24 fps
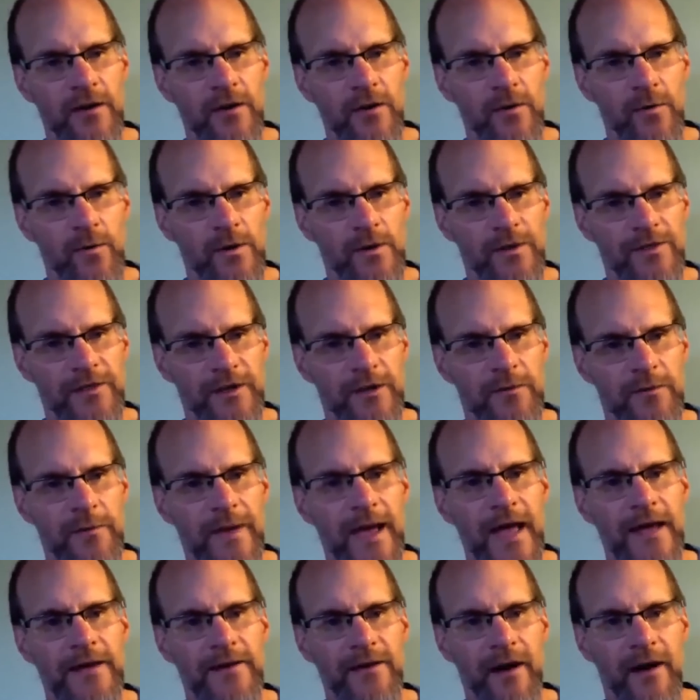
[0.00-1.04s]
with the
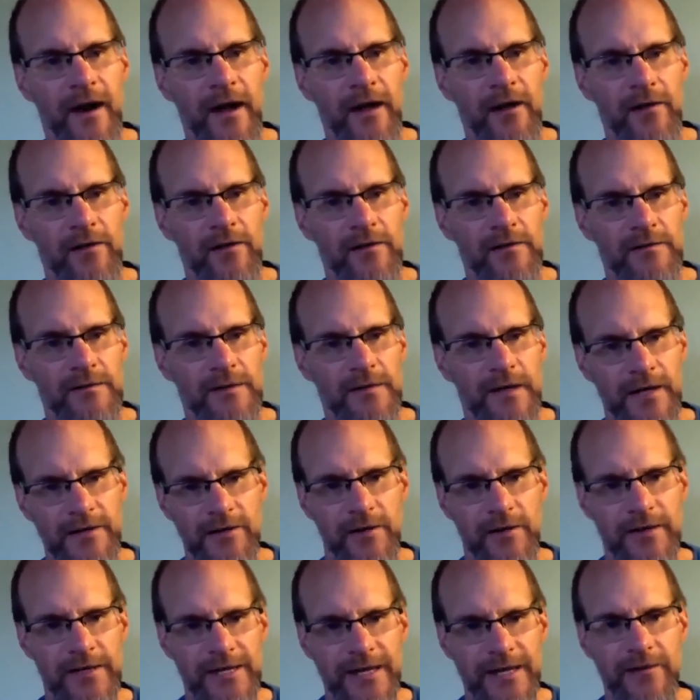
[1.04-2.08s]
command dial. And
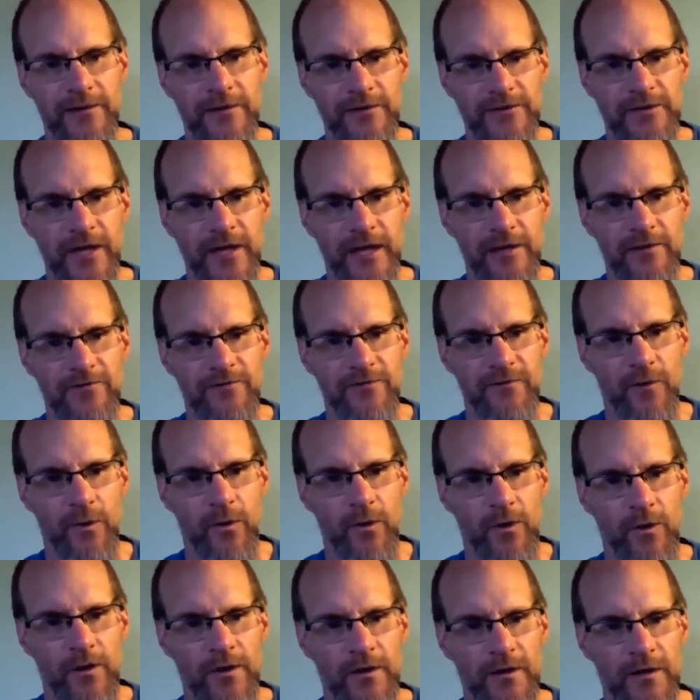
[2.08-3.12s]
you can either set it
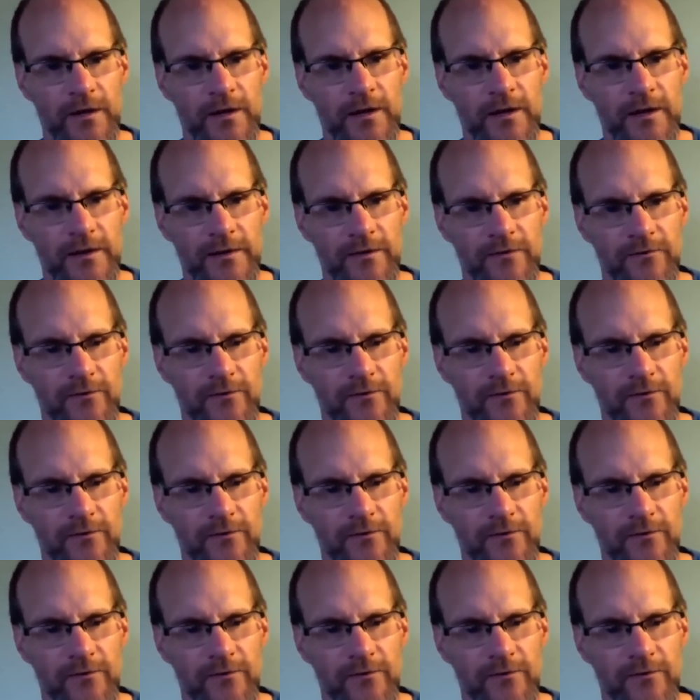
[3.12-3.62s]
for the